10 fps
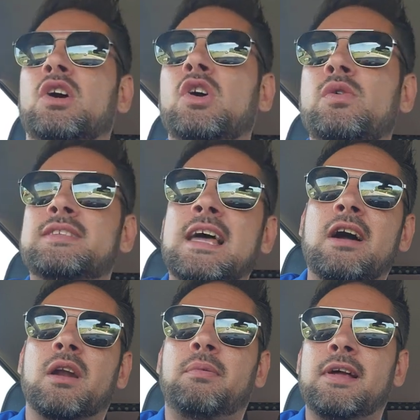who is now
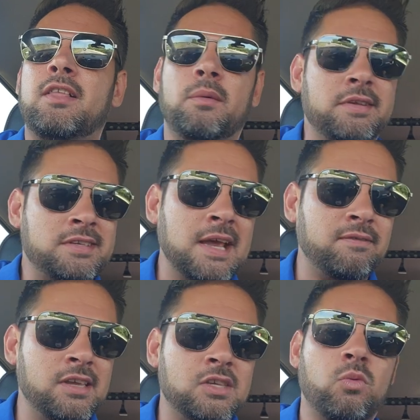going to play a little bit of
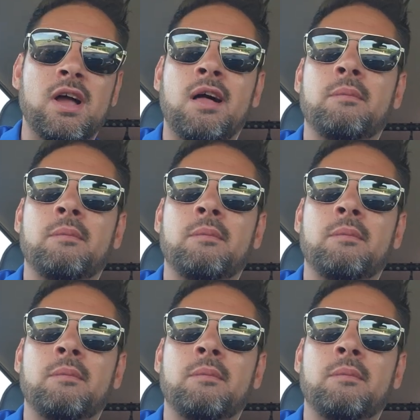safety as well,